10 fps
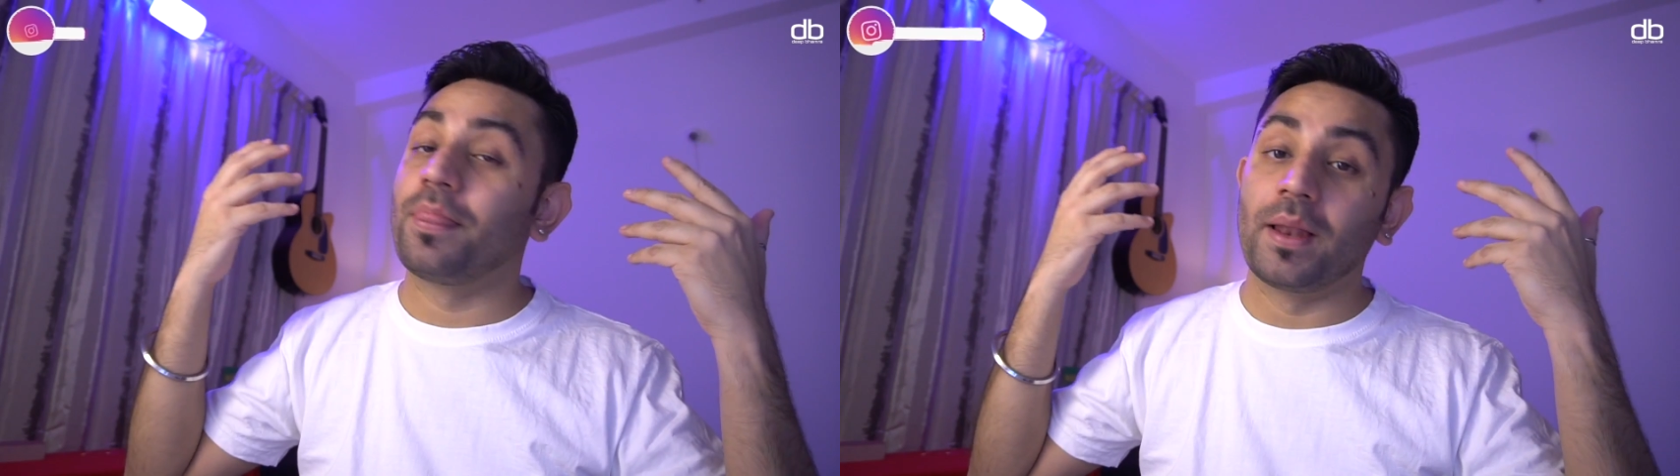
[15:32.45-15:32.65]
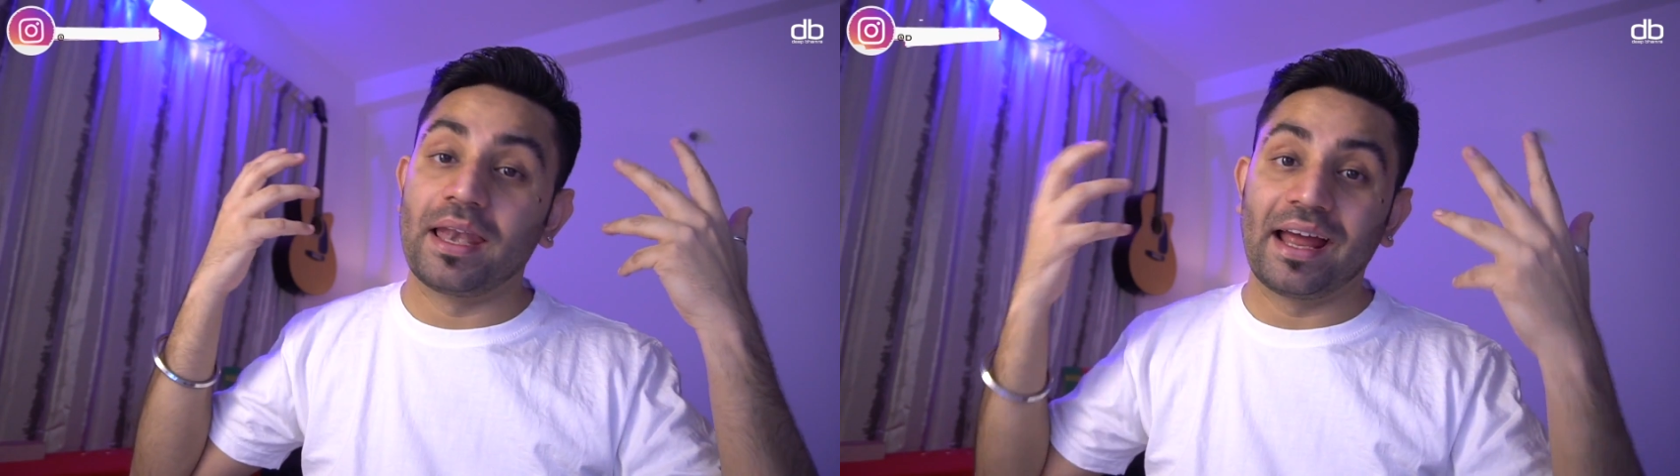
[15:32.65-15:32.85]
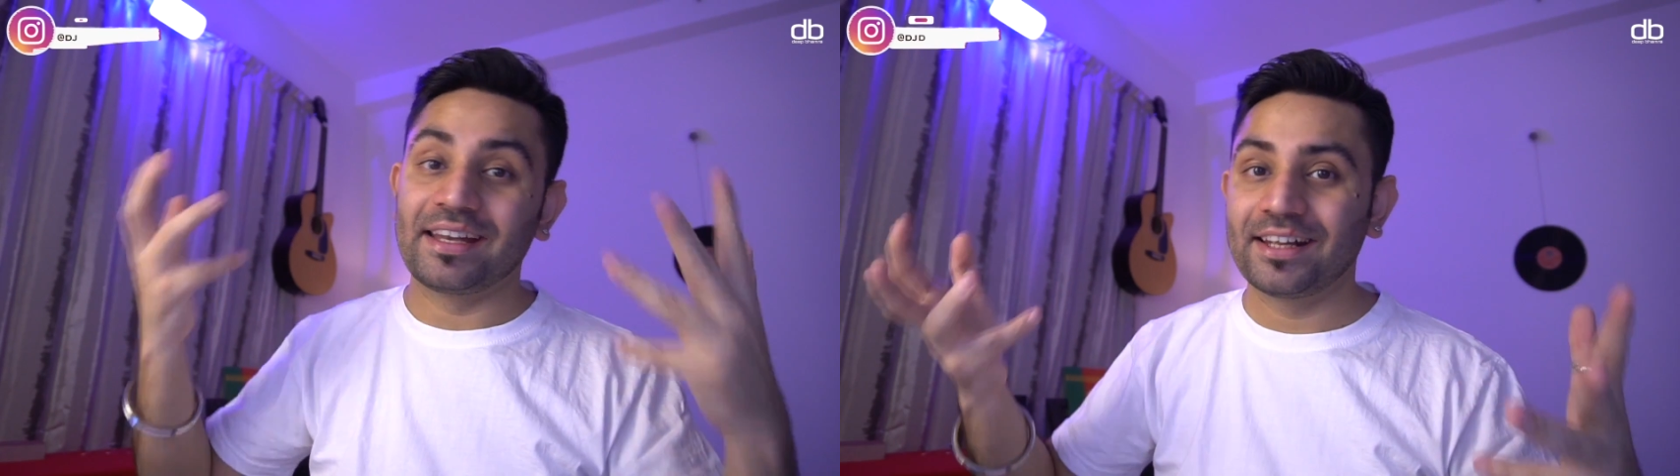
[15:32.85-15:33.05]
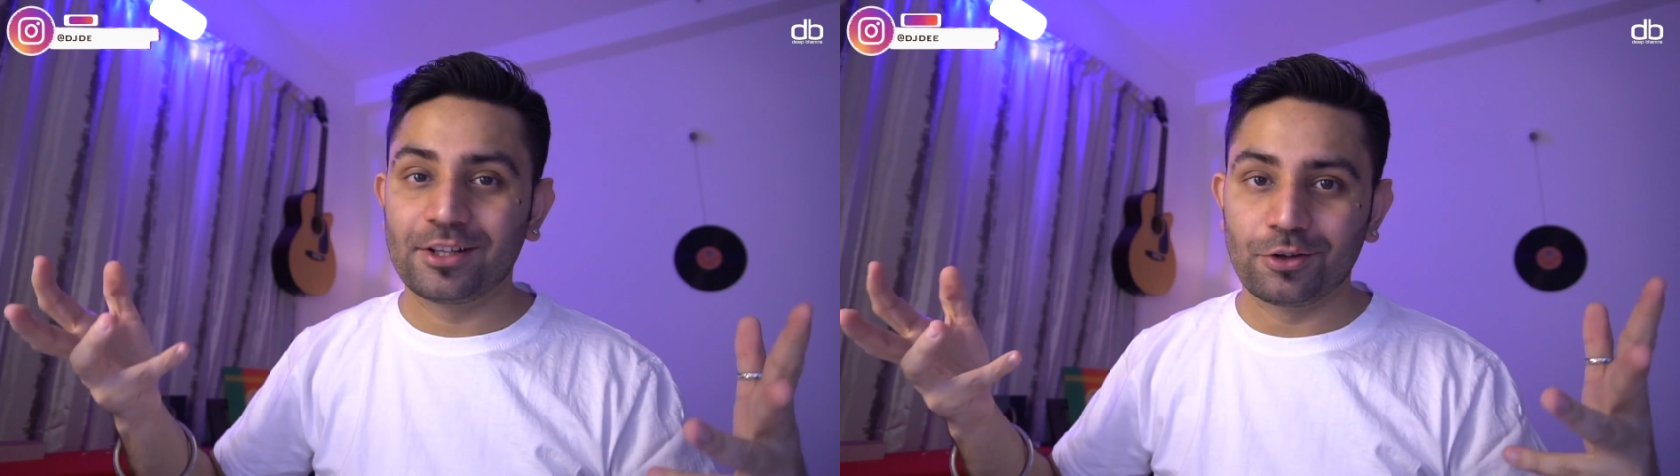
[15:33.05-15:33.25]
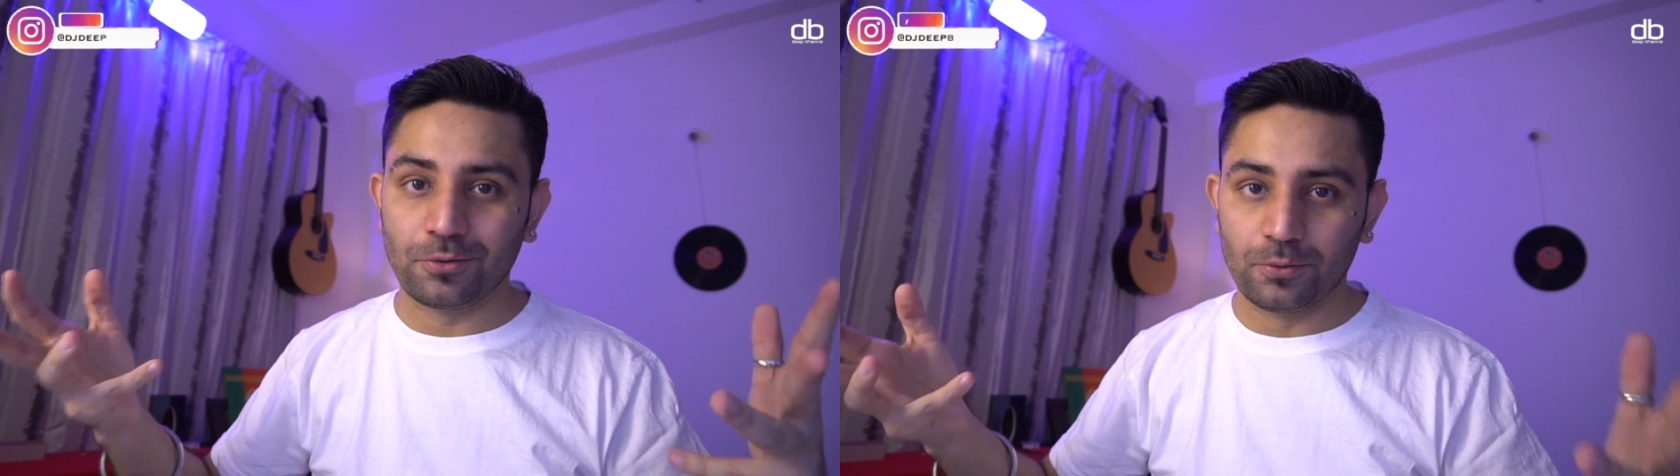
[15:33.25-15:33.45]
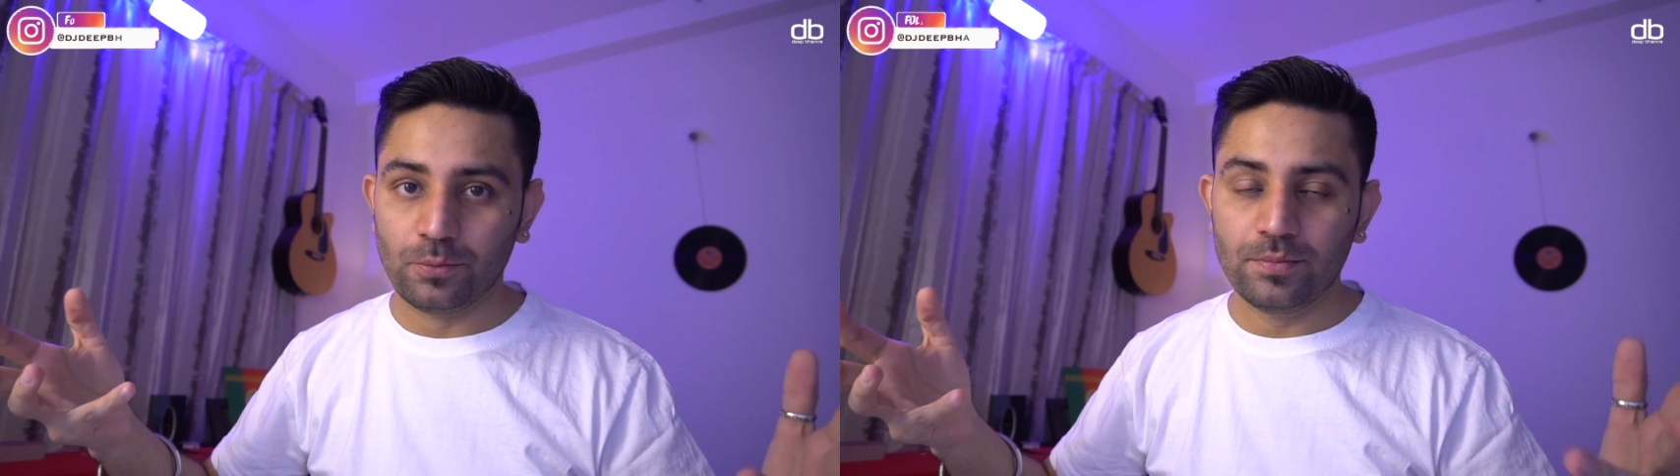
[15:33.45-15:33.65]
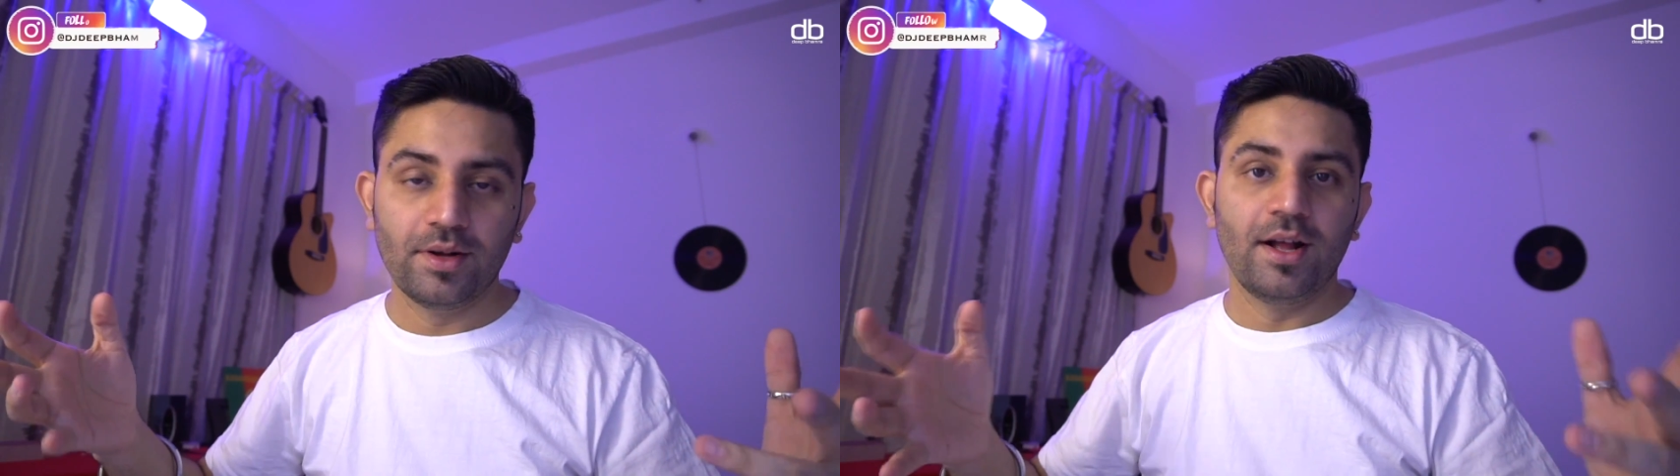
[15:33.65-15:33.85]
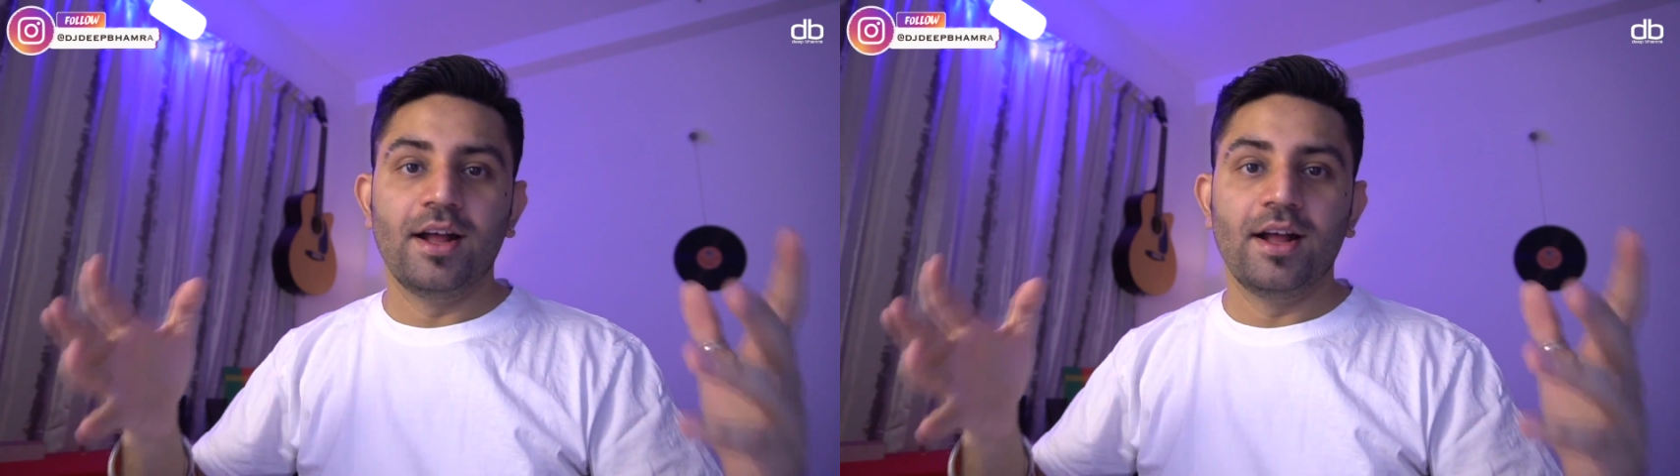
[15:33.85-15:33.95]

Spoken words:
the lighting in the room,